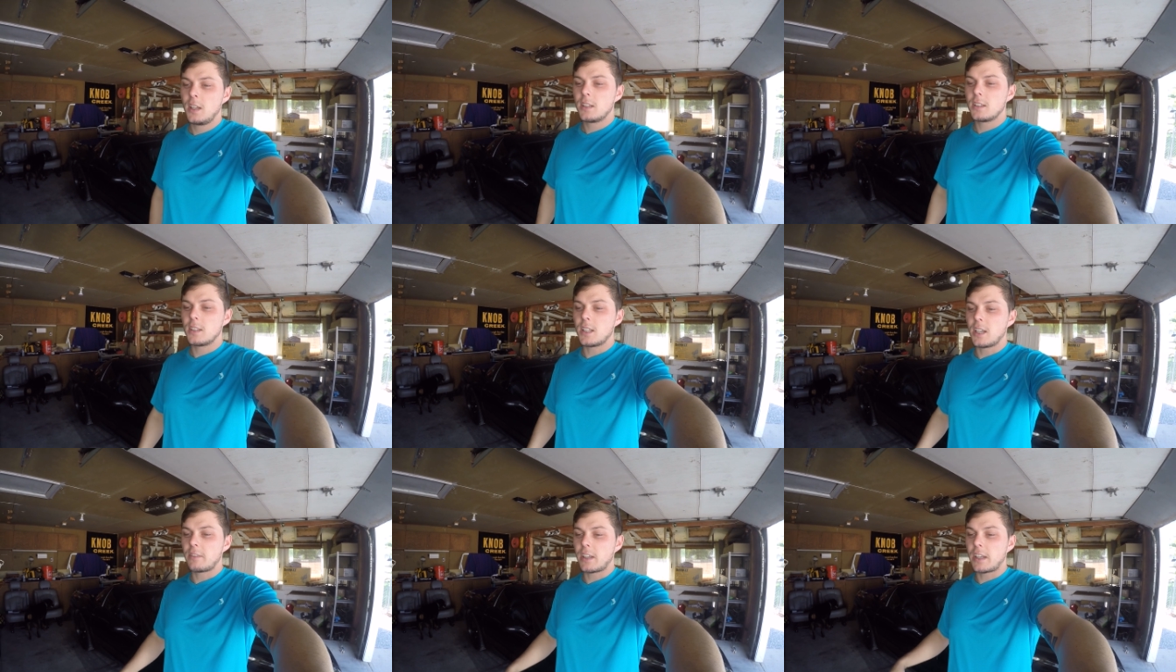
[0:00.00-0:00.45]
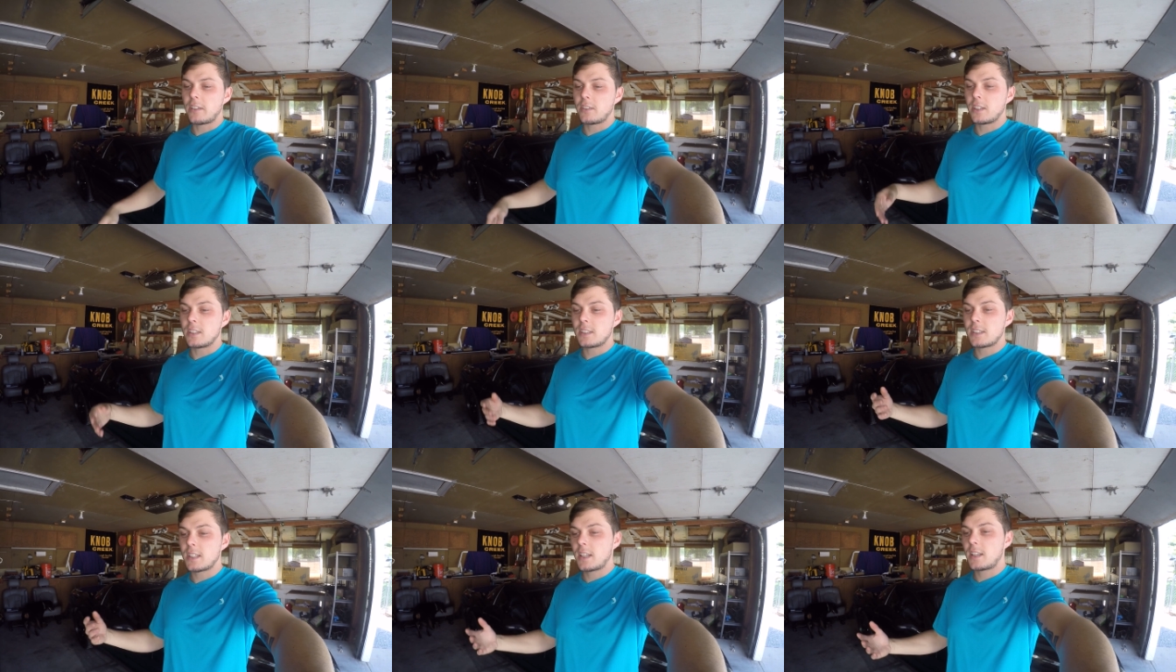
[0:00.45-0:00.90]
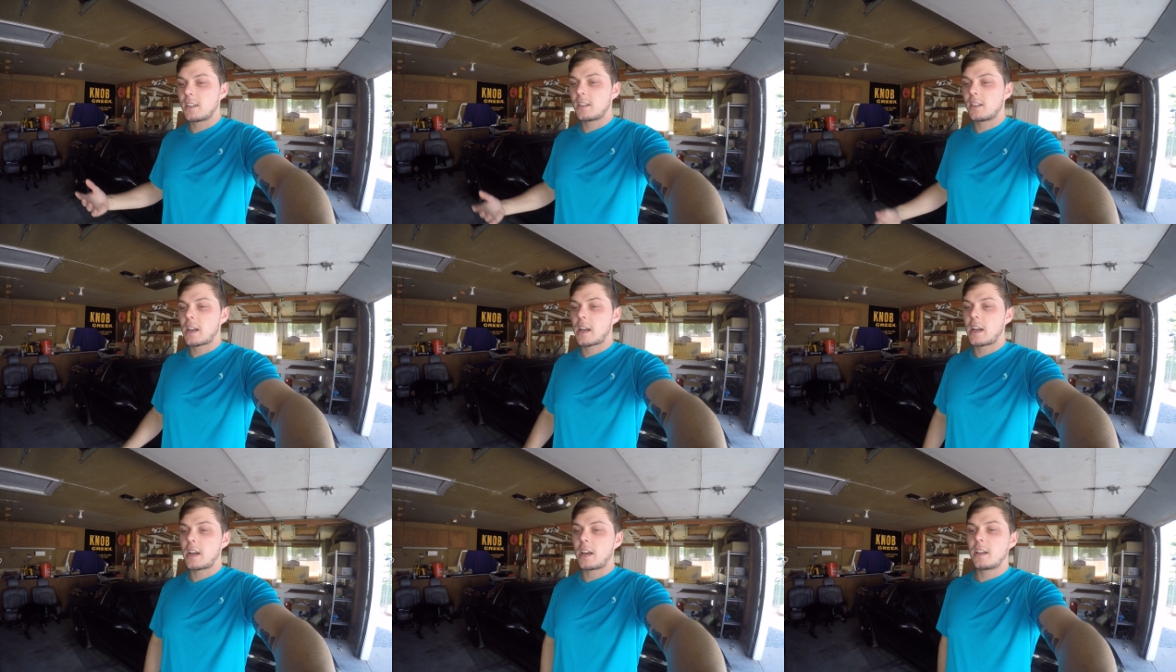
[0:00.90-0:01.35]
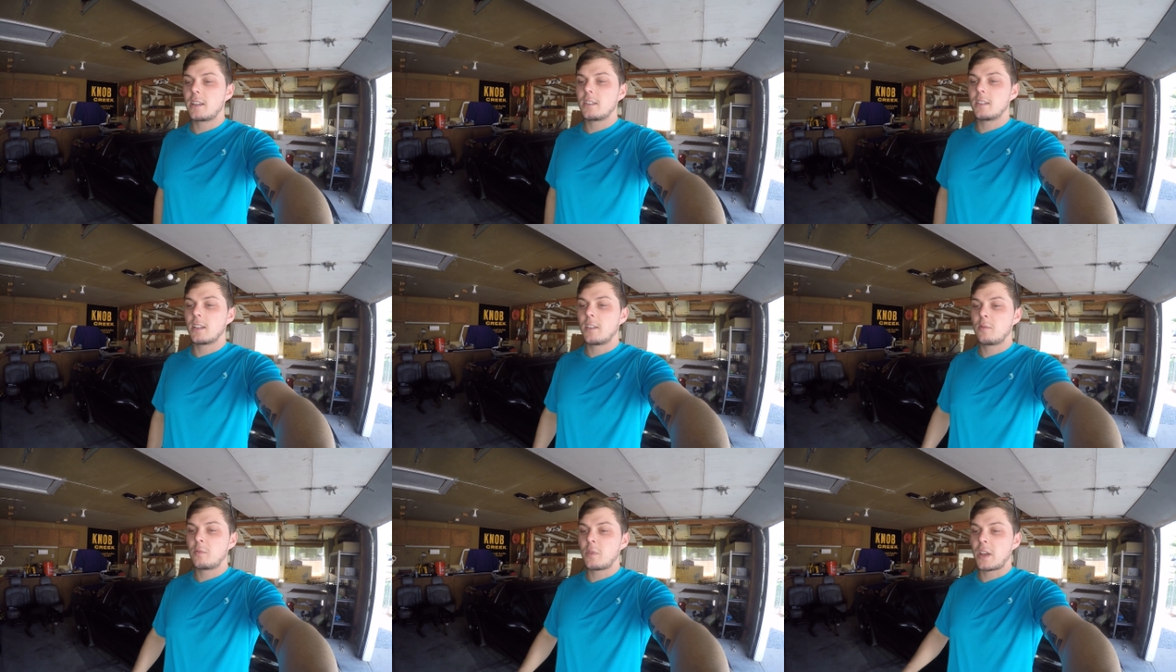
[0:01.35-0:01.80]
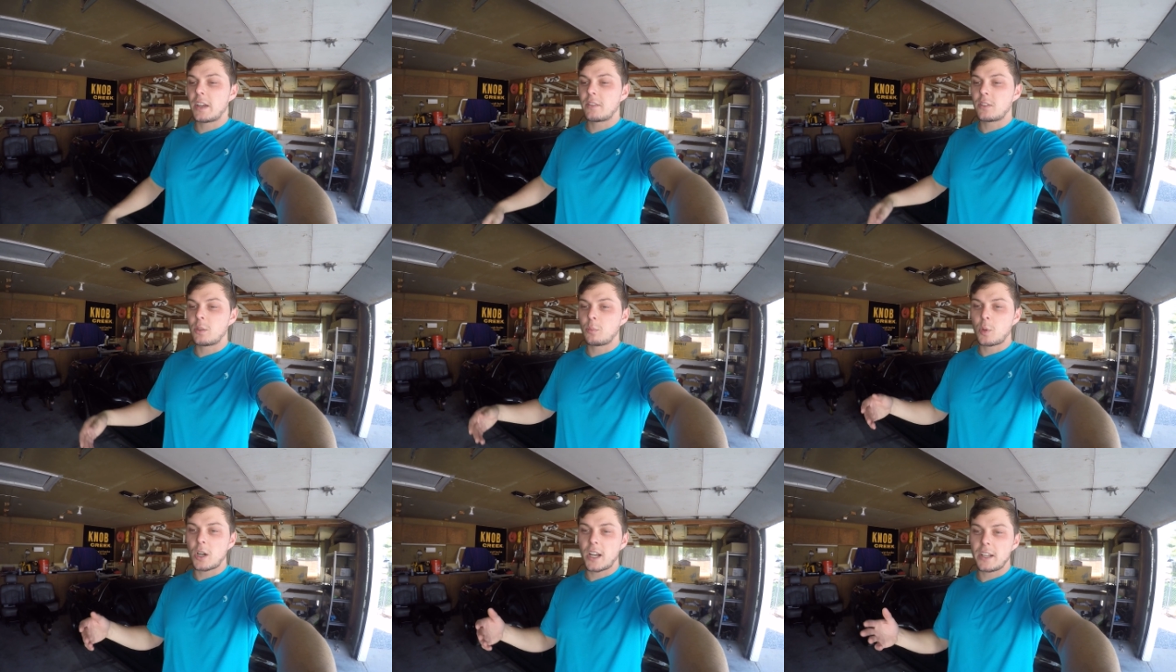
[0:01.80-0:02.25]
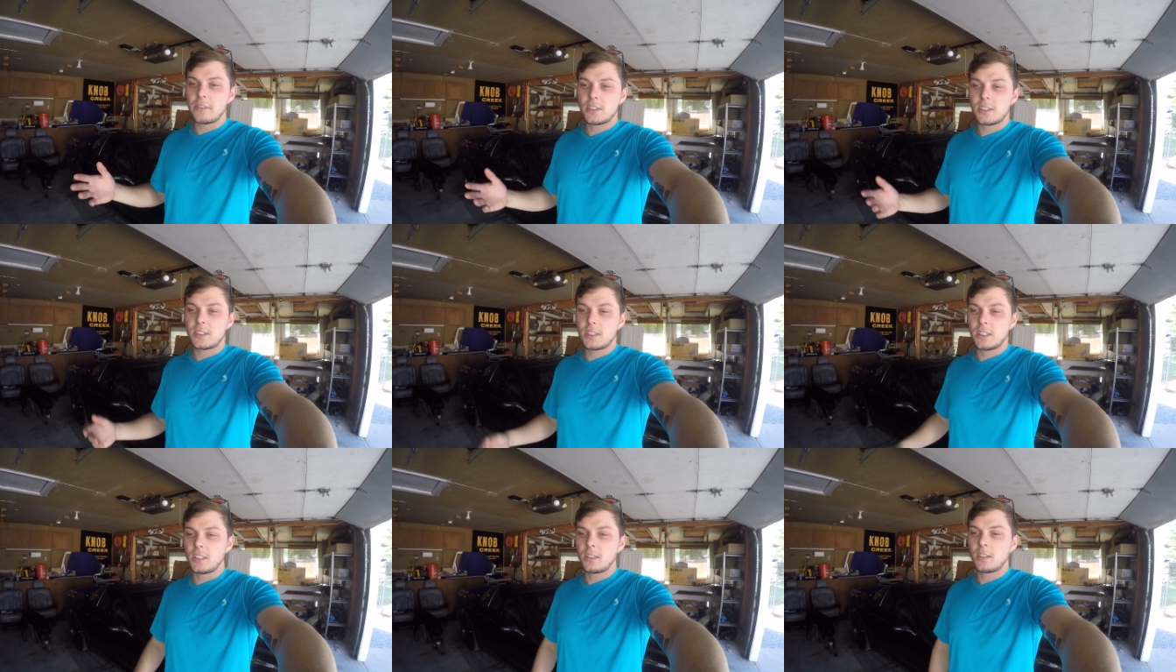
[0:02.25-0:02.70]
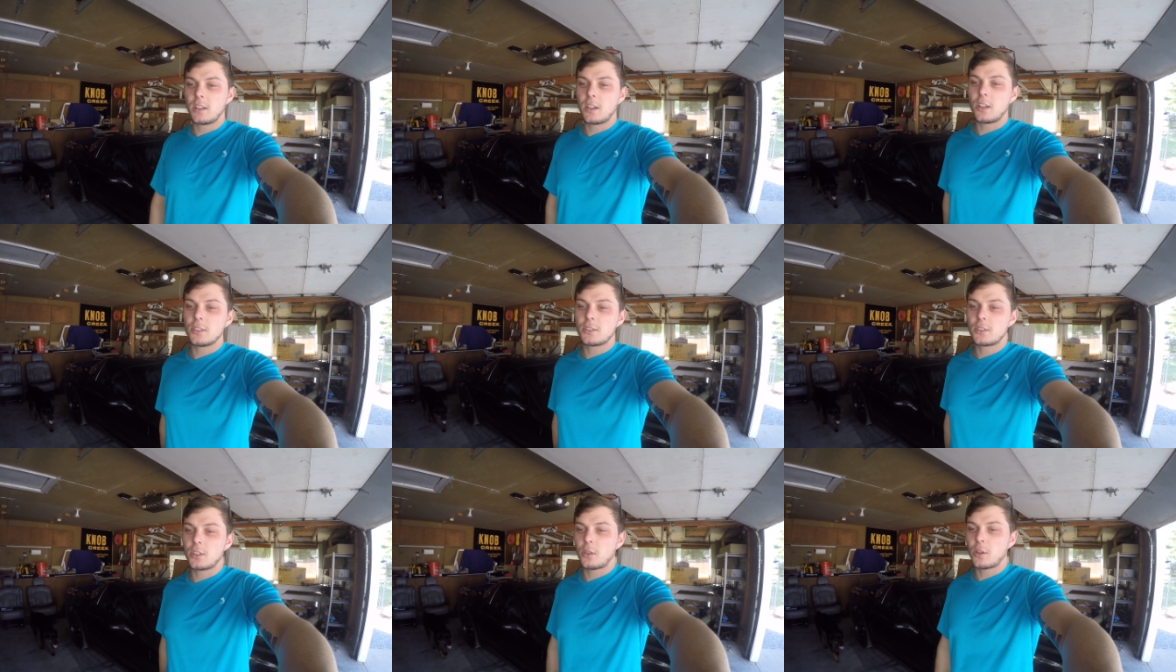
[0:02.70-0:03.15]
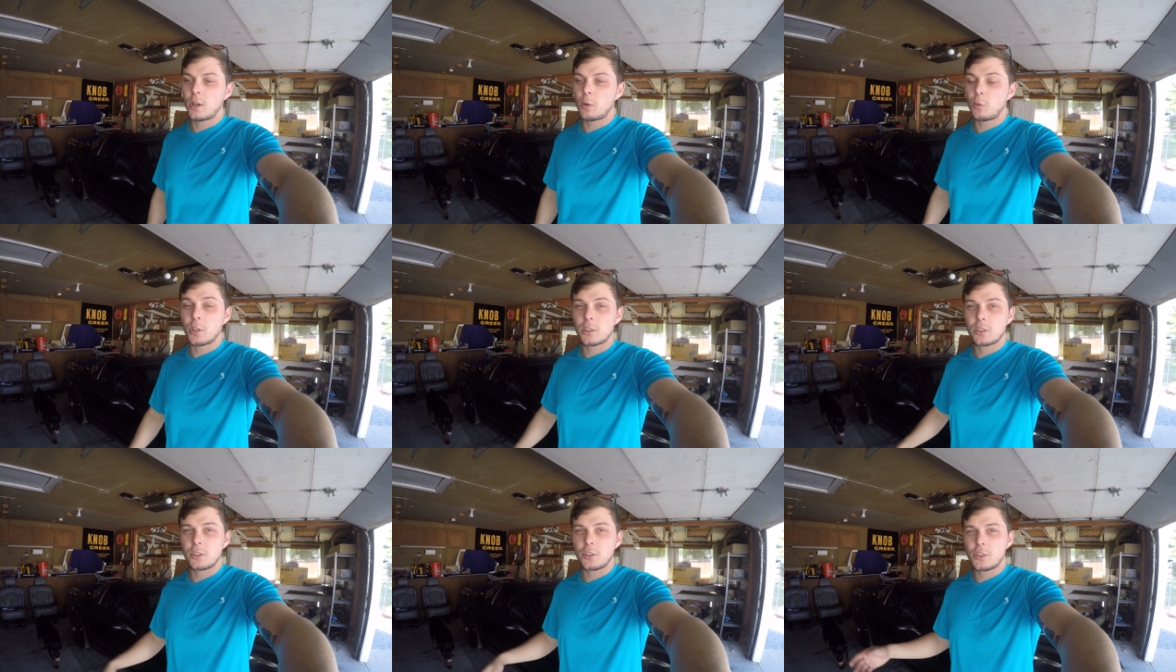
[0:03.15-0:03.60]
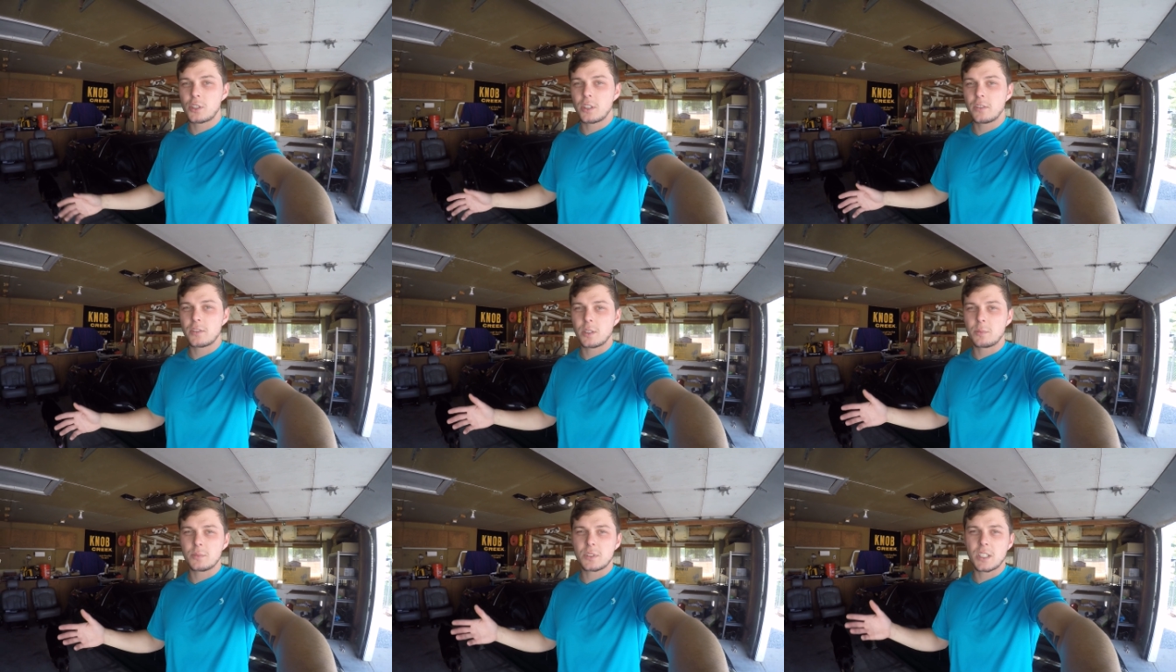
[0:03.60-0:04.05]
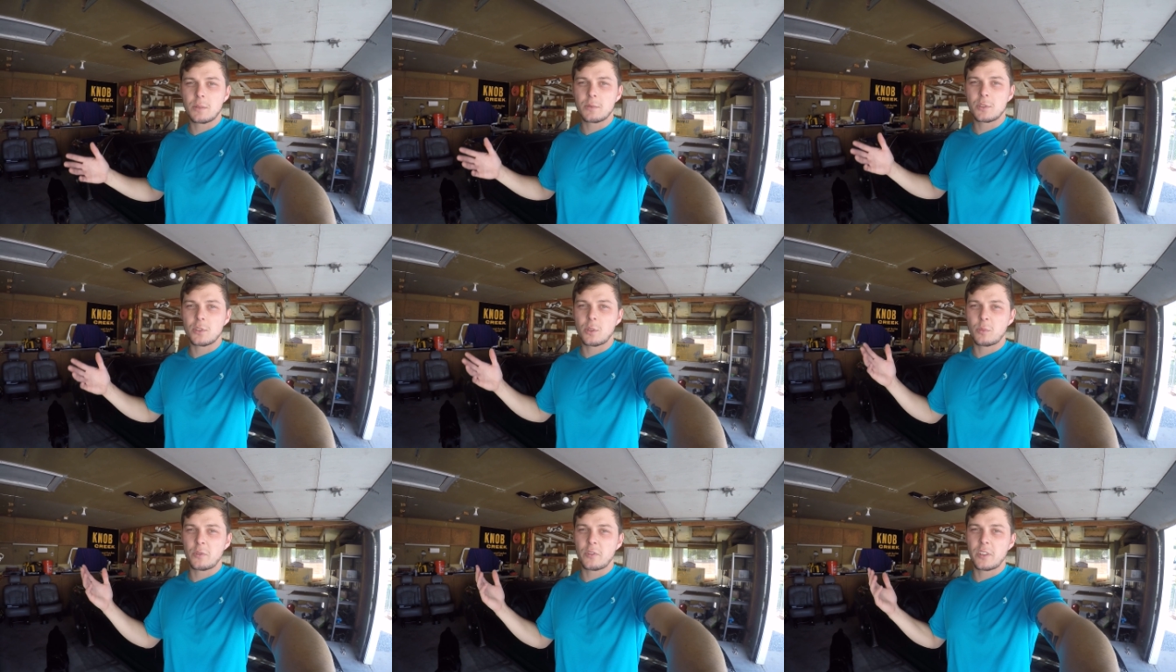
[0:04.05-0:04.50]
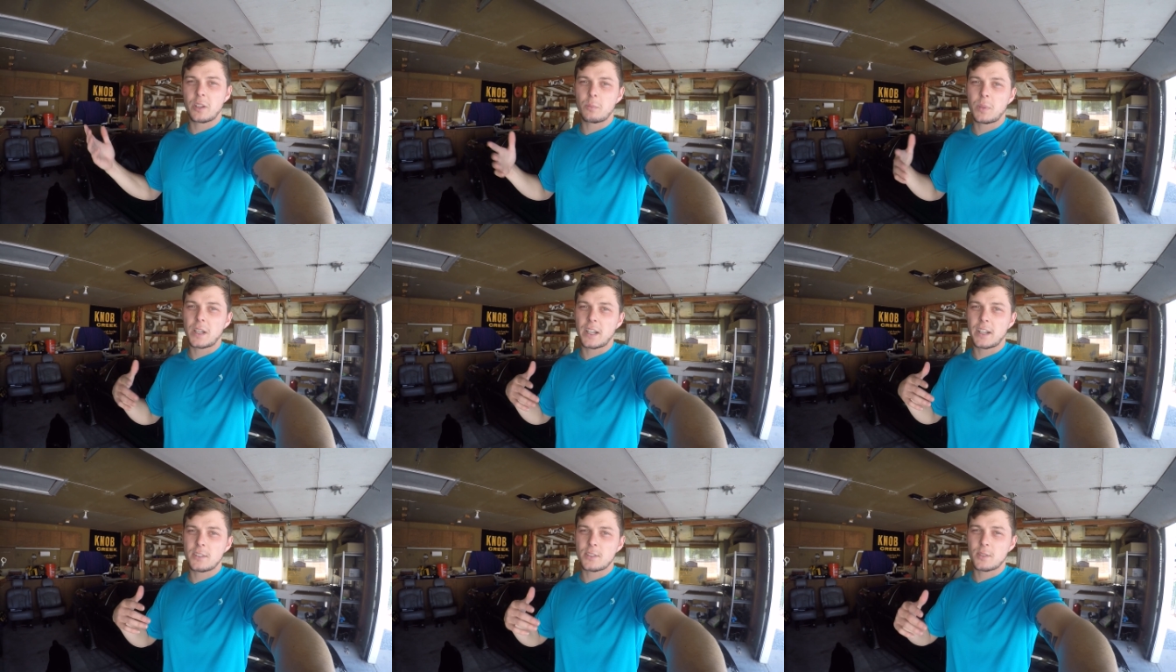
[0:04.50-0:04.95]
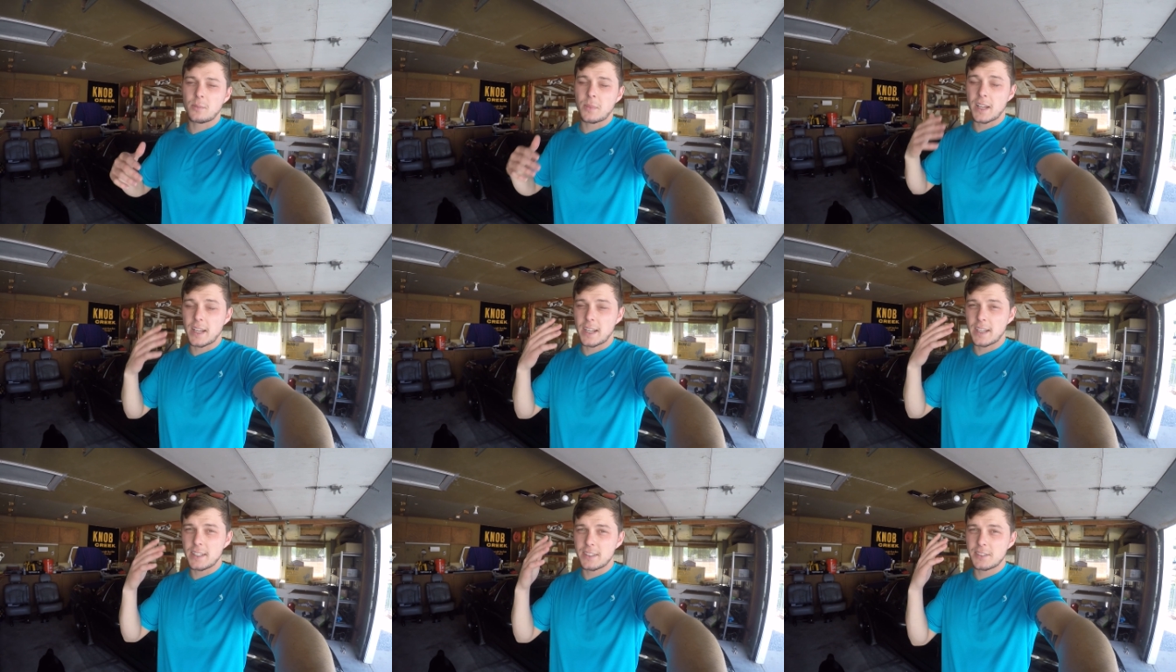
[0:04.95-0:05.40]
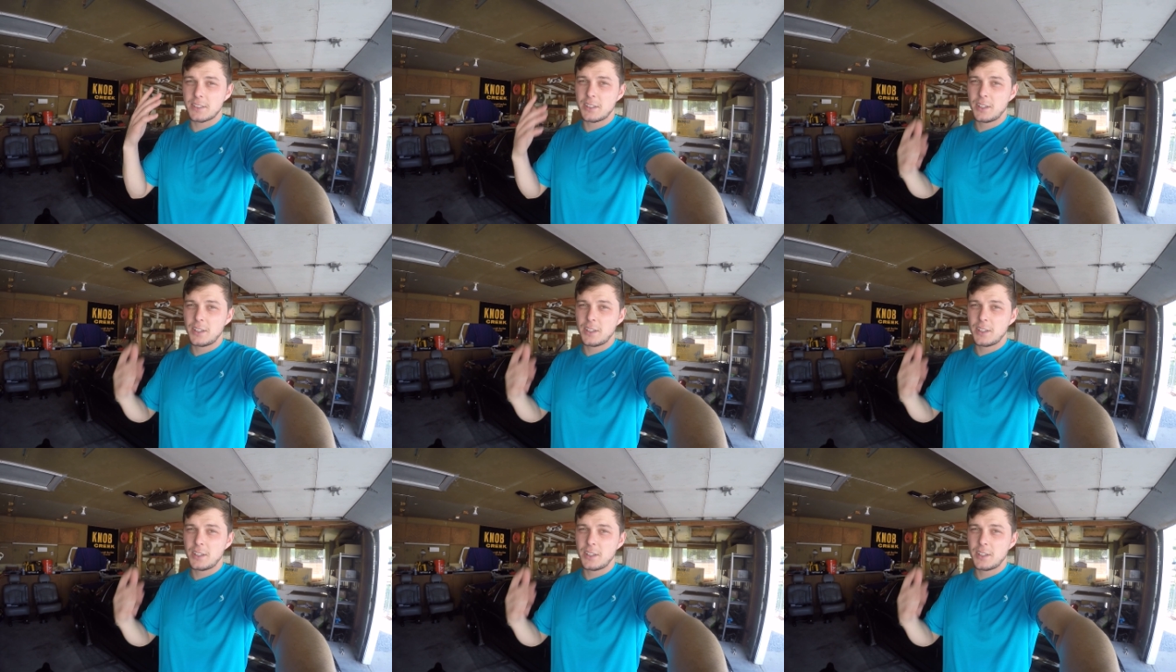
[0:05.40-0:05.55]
love having the tint. I love having the privacy. Also, I work third shift sometimes, so I'm a vampire, so my eyes